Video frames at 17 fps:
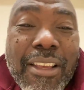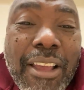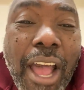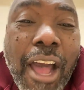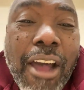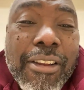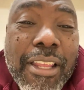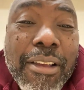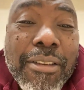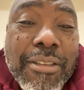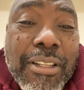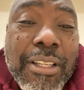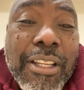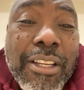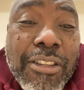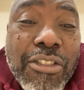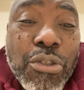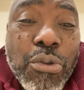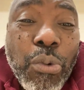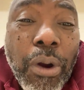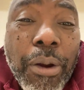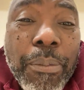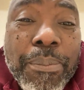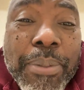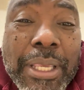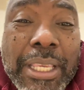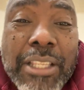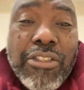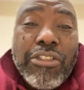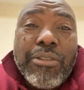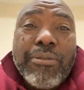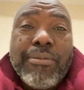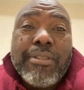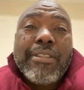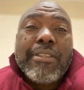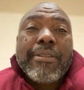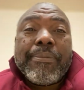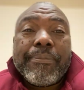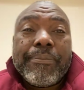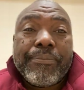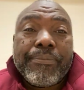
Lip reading: That was a little squirt pea juice.